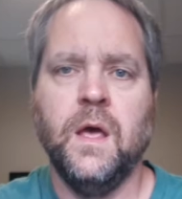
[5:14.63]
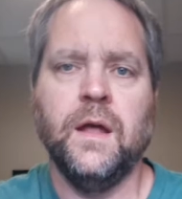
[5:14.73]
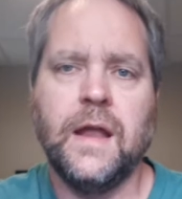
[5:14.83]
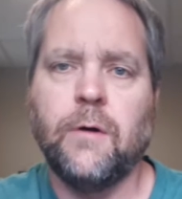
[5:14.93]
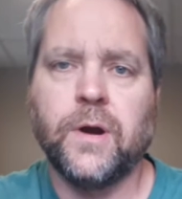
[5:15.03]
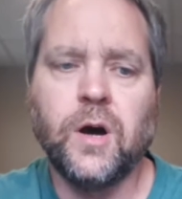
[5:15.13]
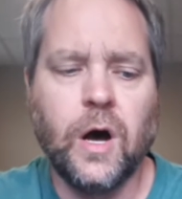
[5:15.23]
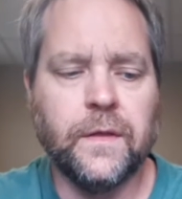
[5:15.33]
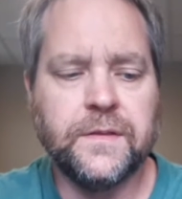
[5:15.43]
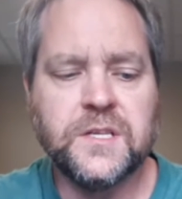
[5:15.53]
Now
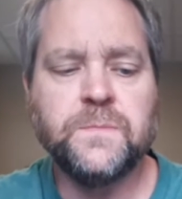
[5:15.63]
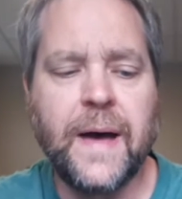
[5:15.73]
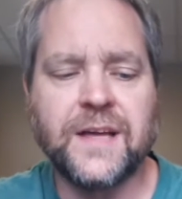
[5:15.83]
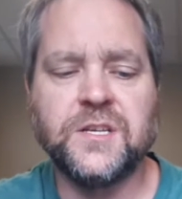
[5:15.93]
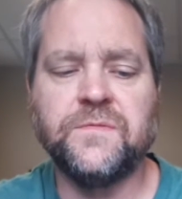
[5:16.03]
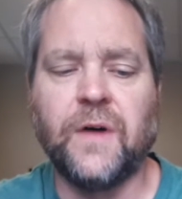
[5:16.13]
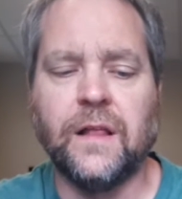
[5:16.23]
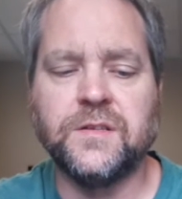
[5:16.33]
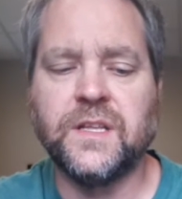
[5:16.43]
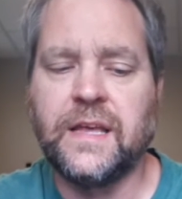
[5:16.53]
recall that this passage
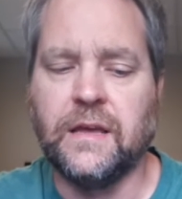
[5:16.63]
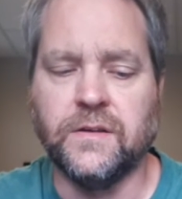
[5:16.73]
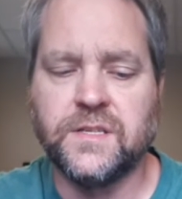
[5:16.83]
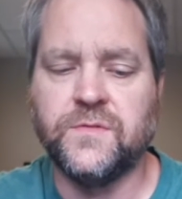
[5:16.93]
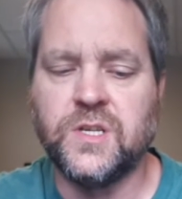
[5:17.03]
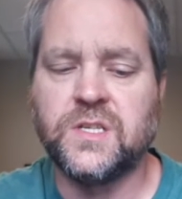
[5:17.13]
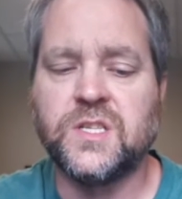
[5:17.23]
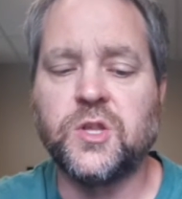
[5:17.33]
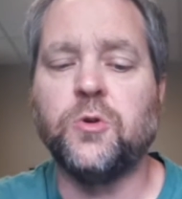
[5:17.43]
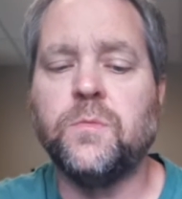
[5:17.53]
follows on the heels of Jesus'
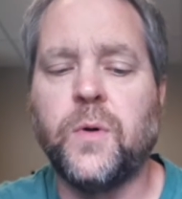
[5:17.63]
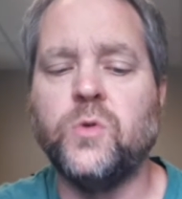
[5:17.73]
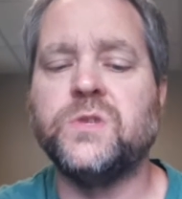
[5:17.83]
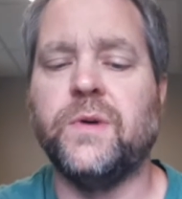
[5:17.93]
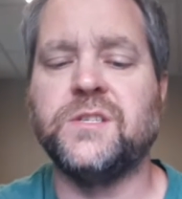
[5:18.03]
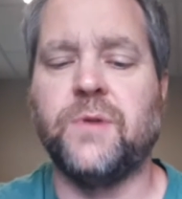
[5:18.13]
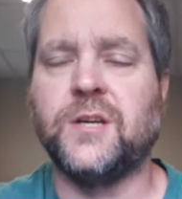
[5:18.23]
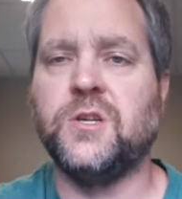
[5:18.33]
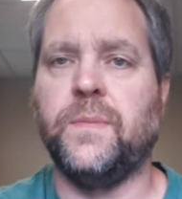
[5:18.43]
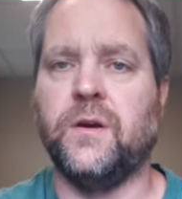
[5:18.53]
third
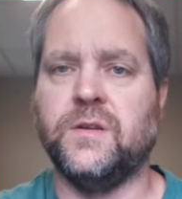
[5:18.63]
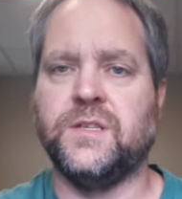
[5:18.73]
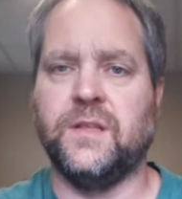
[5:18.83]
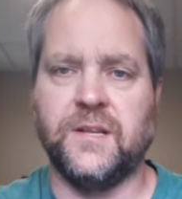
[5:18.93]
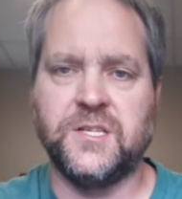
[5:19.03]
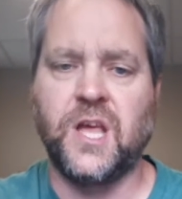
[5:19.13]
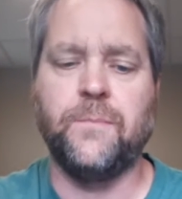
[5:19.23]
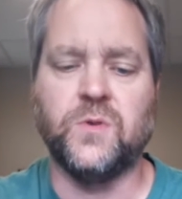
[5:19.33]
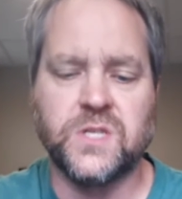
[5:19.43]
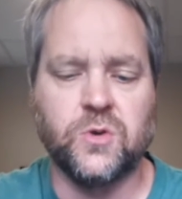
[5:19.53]
post-resurrection appearance to the
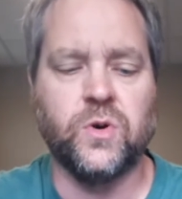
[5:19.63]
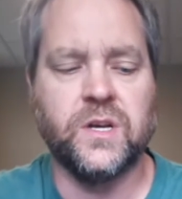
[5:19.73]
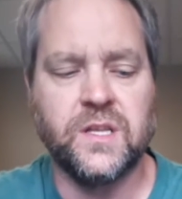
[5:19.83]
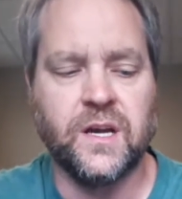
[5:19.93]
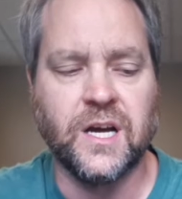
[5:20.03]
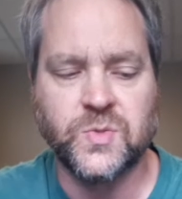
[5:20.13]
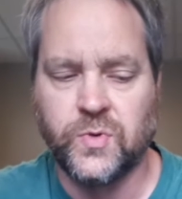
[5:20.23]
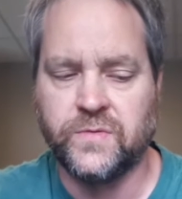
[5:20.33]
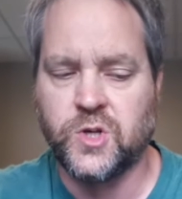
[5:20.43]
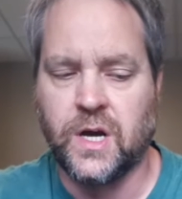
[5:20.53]
disciples, according to the
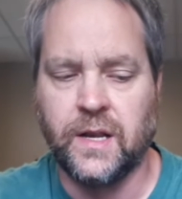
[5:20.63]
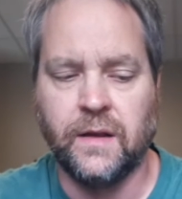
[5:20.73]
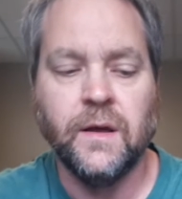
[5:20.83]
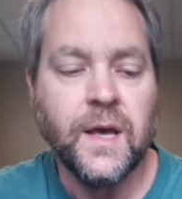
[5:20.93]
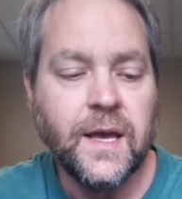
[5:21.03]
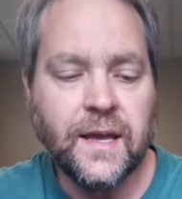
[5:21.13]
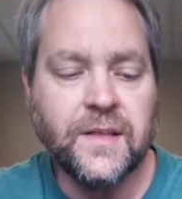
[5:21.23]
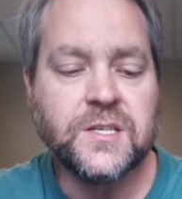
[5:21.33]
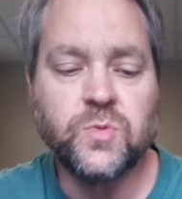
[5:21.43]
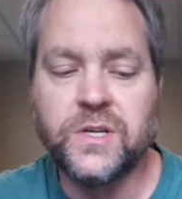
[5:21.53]
Gospel of John. And in
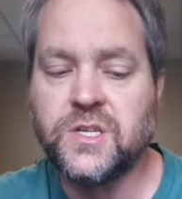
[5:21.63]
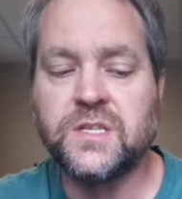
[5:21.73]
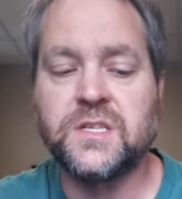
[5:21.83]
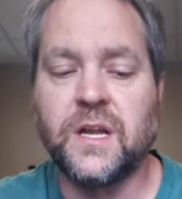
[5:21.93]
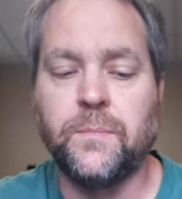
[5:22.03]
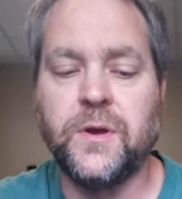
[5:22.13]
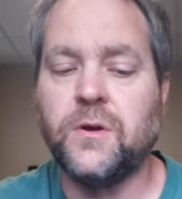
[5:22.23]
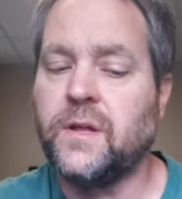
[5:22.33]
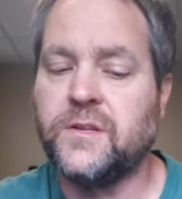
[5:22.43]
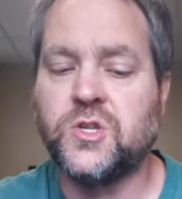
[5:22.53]
this one, Jesus had
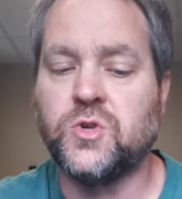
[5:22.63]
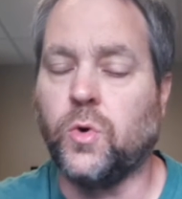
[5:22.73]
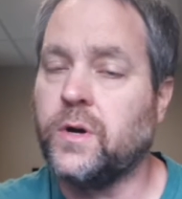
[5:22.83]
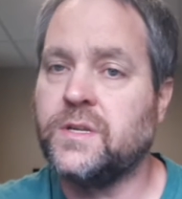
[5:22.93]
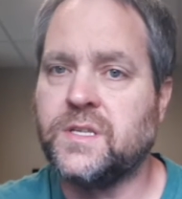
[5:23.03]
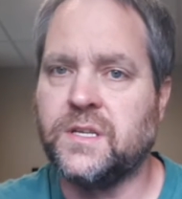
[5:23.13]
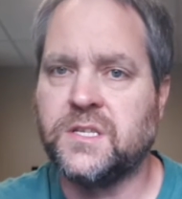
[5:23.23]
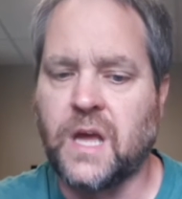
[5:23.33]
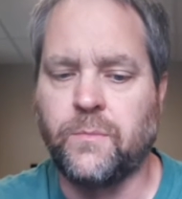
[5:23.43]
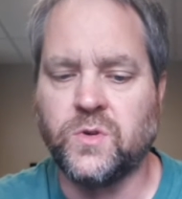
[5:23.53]
appeared on the shore as the
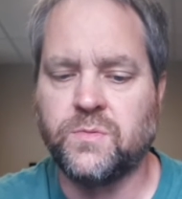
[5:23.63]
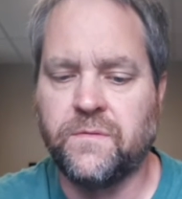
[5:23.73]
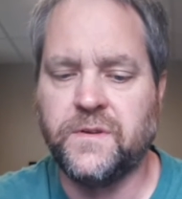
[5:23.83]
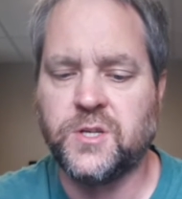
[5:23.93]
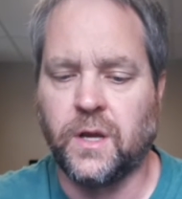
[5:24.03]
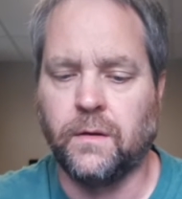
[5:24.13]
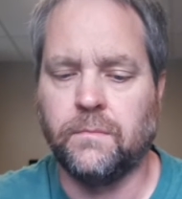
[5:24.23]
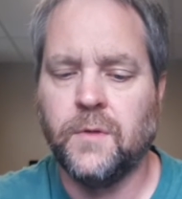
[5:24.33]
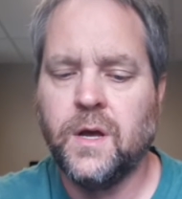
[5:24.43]
disciples were fishing. And